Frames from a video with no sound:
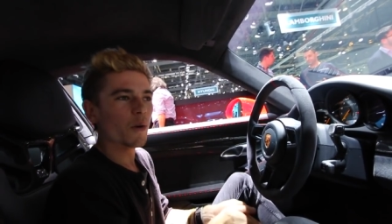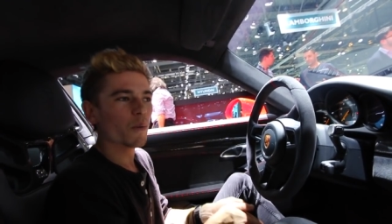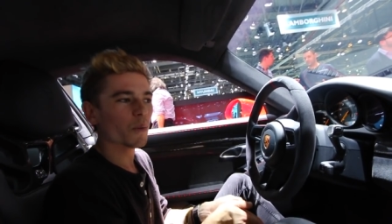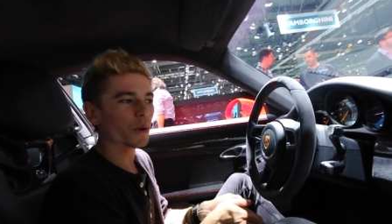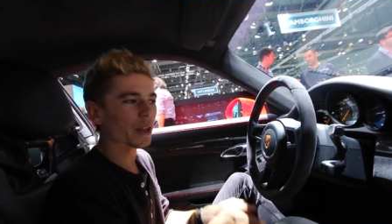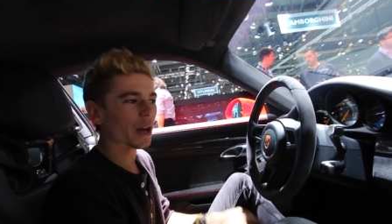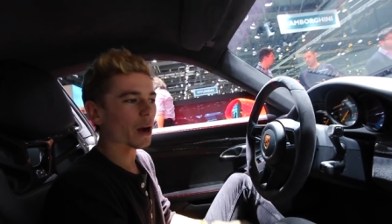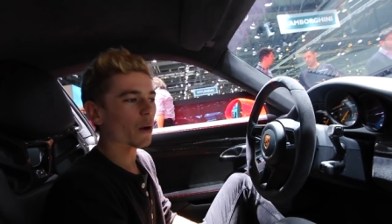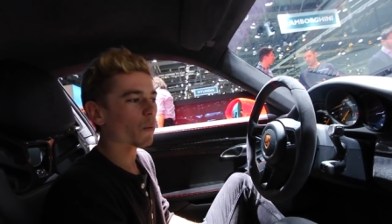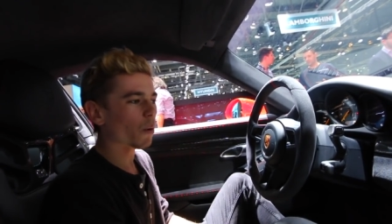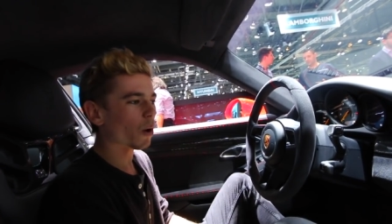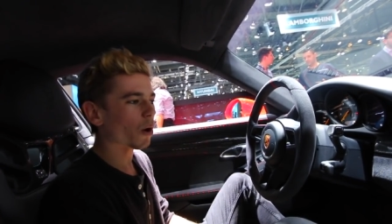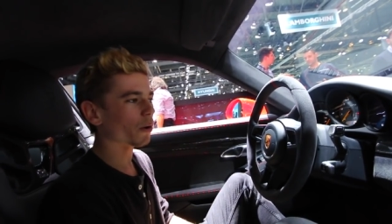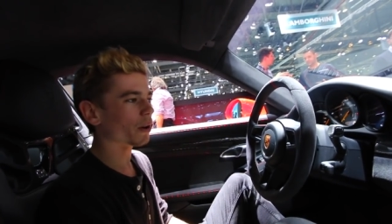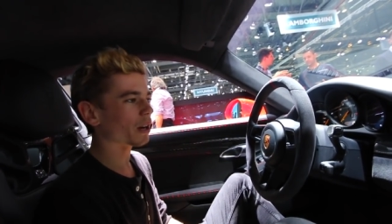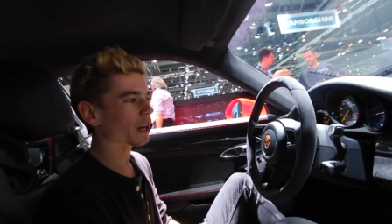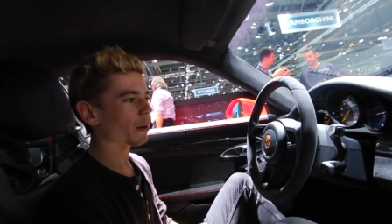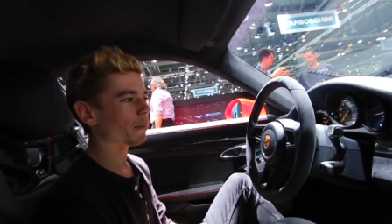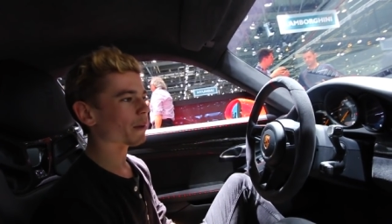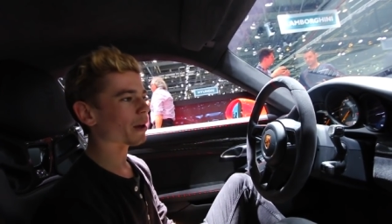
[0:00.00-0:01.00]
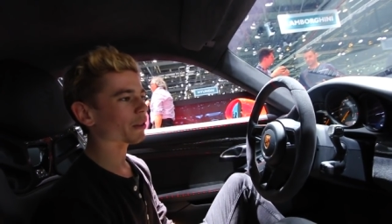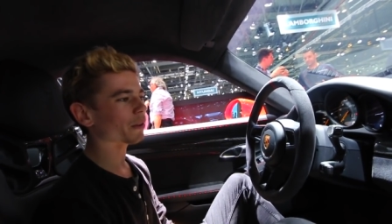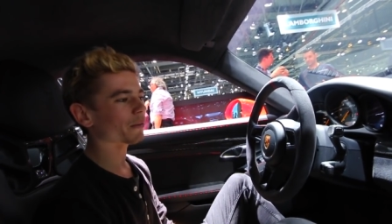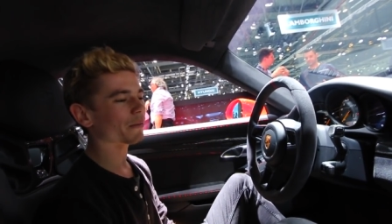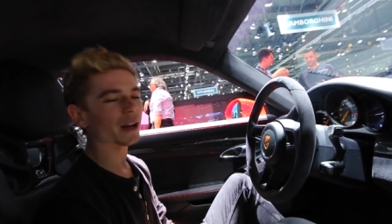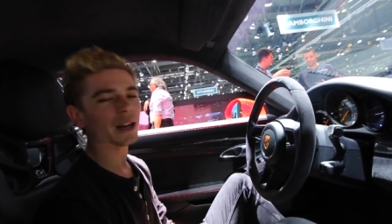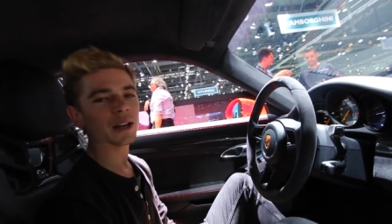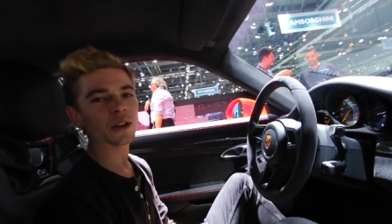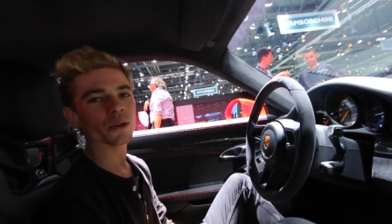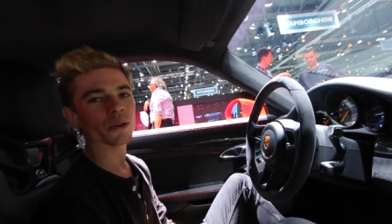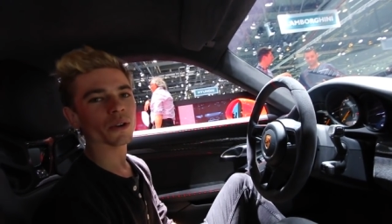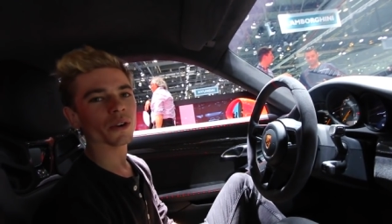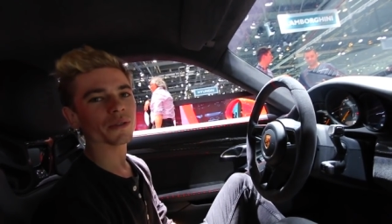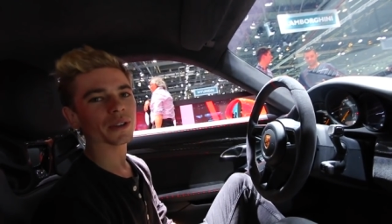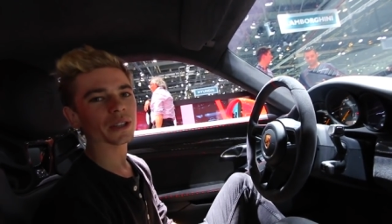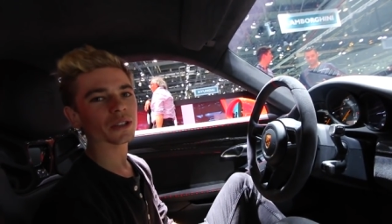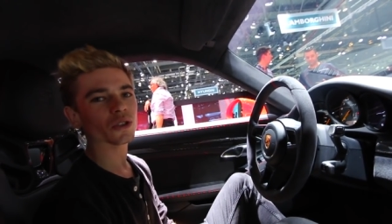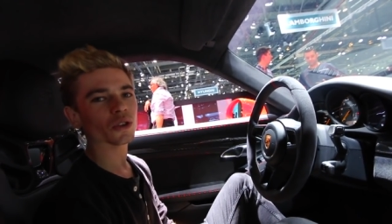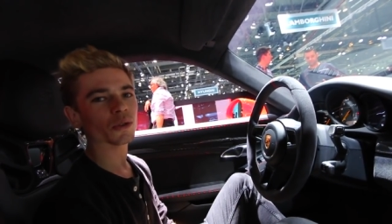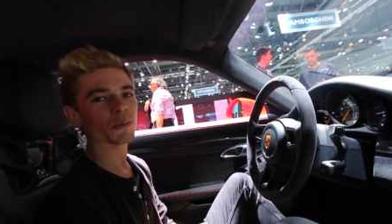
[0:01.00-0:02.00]
without worrying about the value of
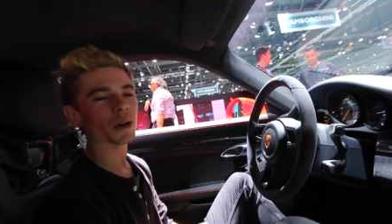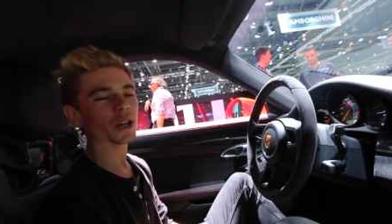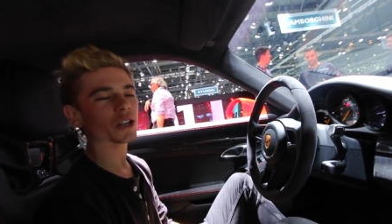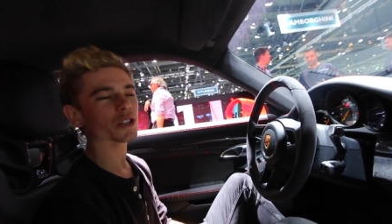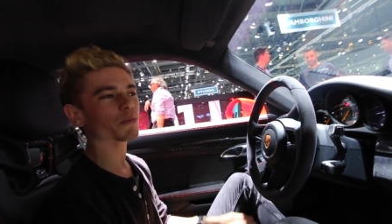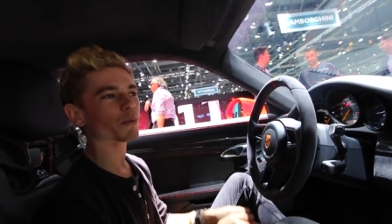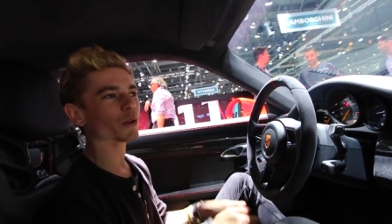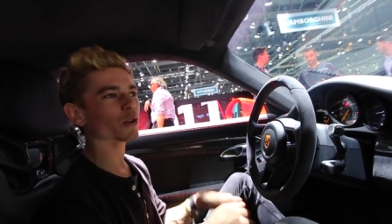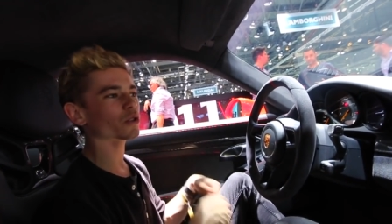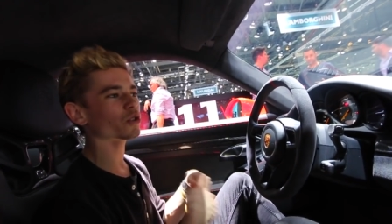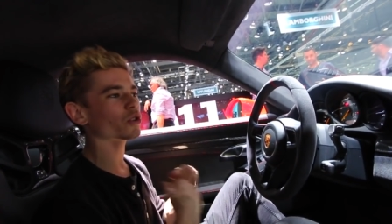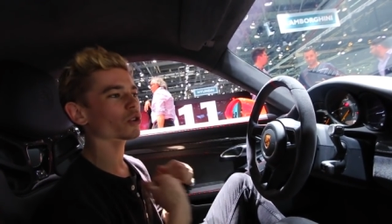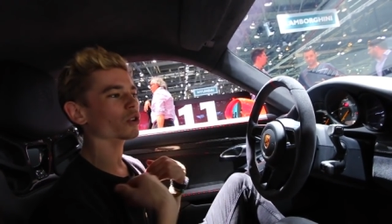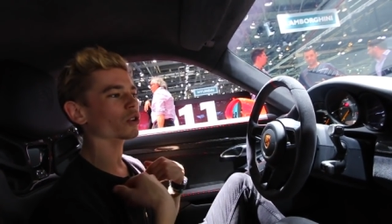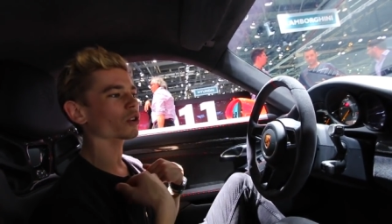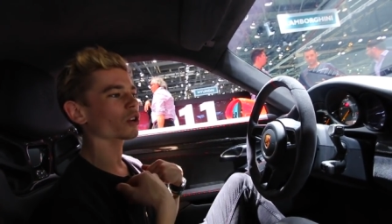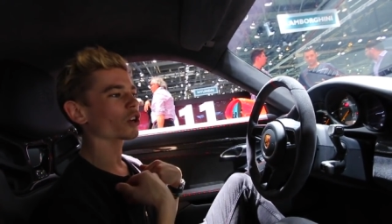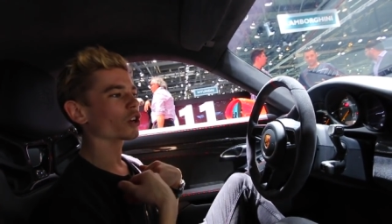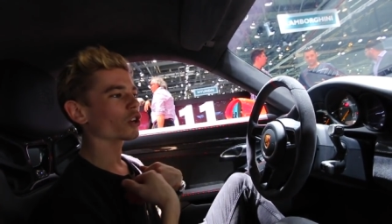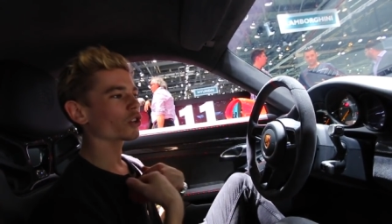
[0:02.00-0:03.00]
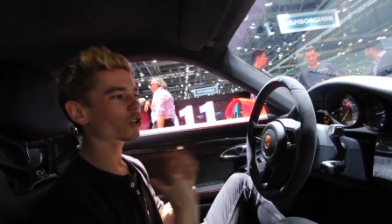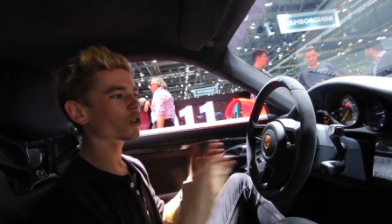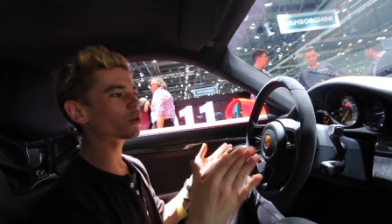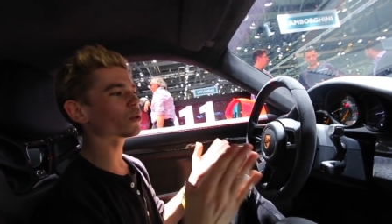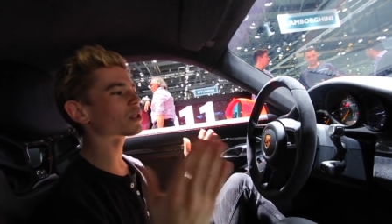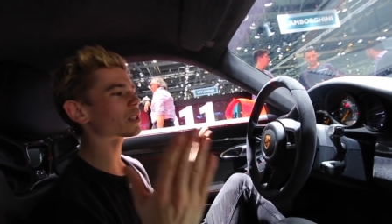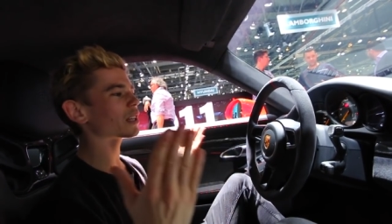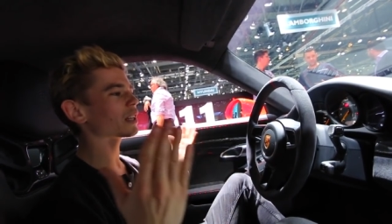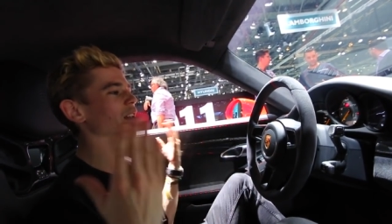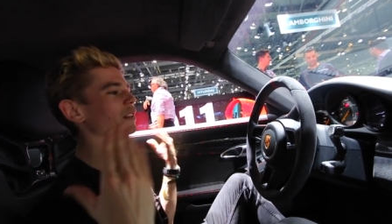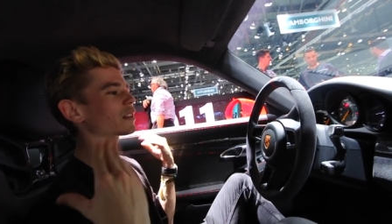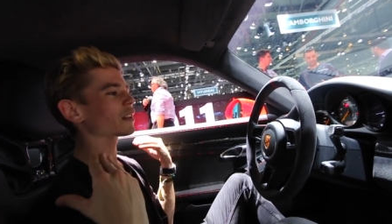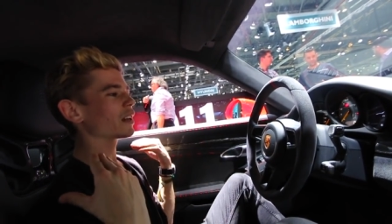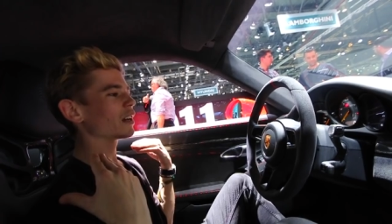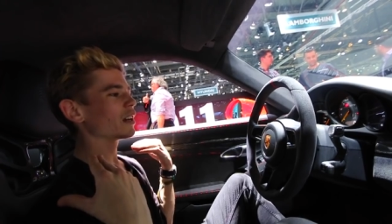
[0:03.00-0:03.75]
it too much, because you could use it,